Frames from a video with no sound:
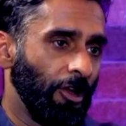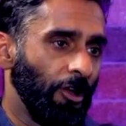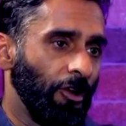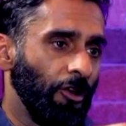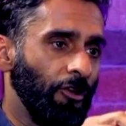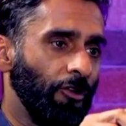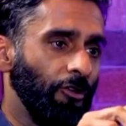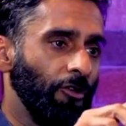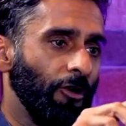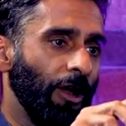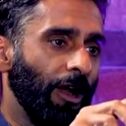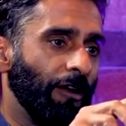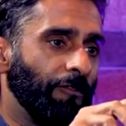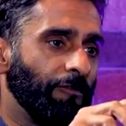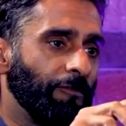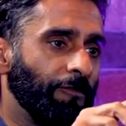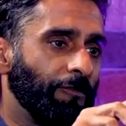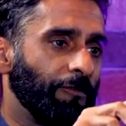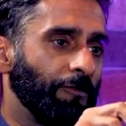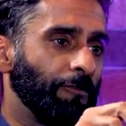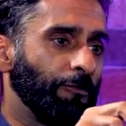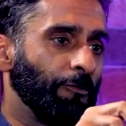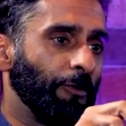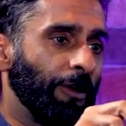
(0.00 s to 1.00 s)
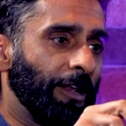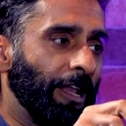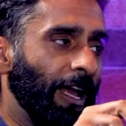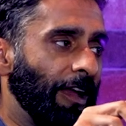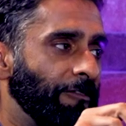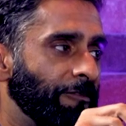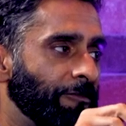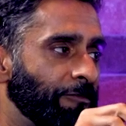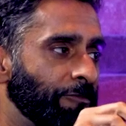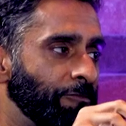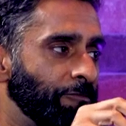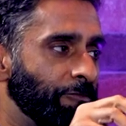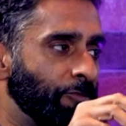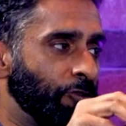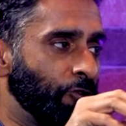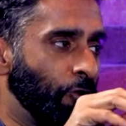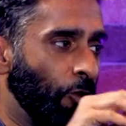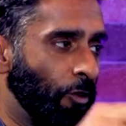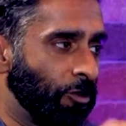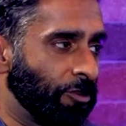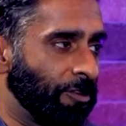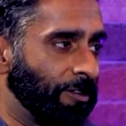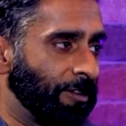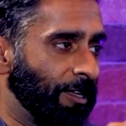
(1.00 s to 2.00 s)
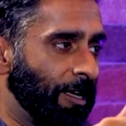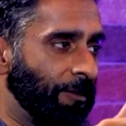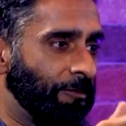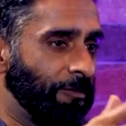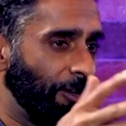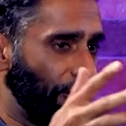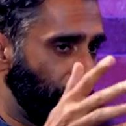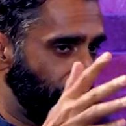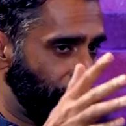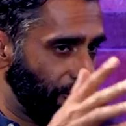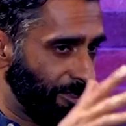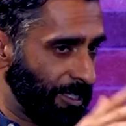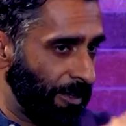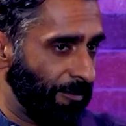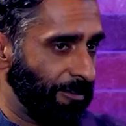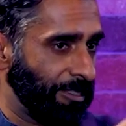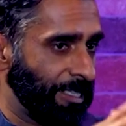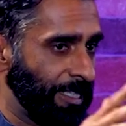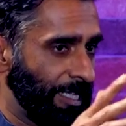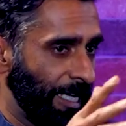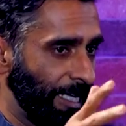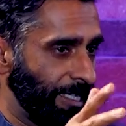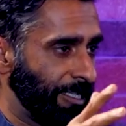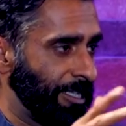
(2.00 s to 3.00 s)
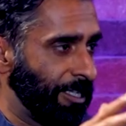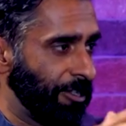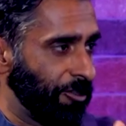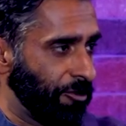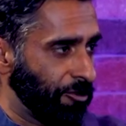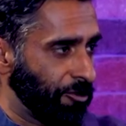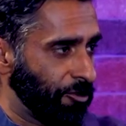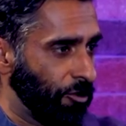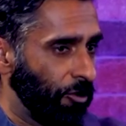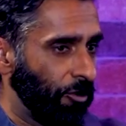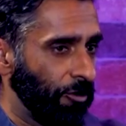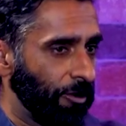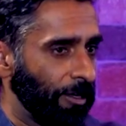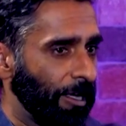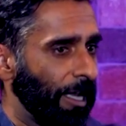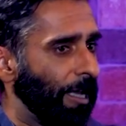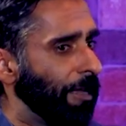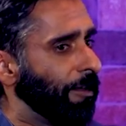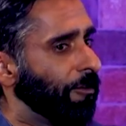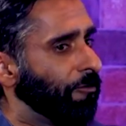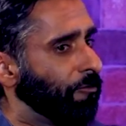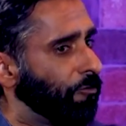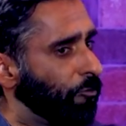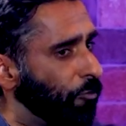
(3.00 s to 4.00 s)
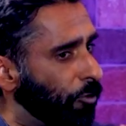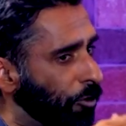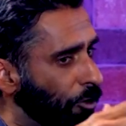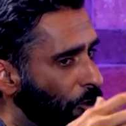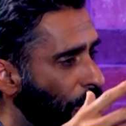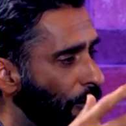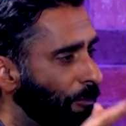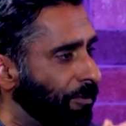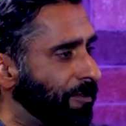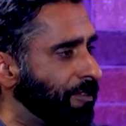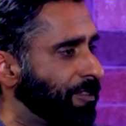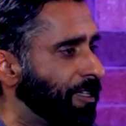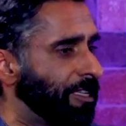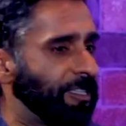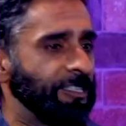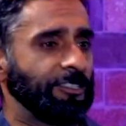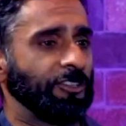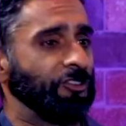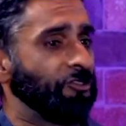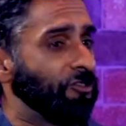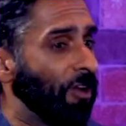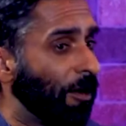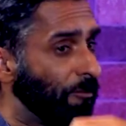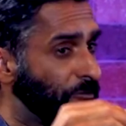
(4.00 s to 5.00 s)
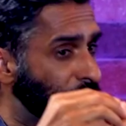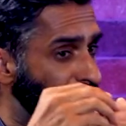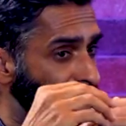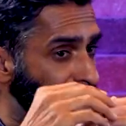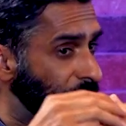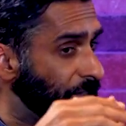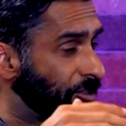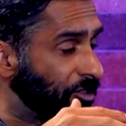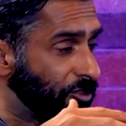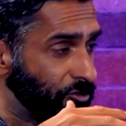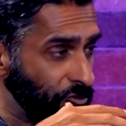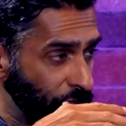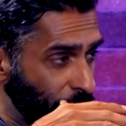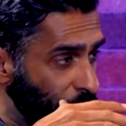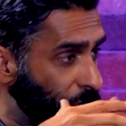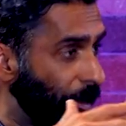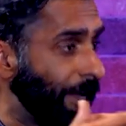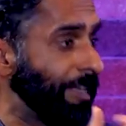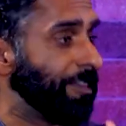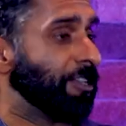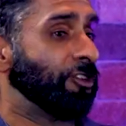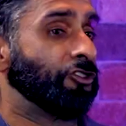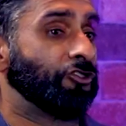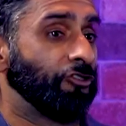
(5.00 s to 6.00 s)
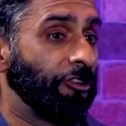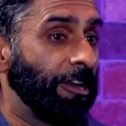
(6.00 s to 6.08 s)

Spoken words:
who have, when I've talked to them, you know, 17, 18 years old, and I would go up and say, this is great that you're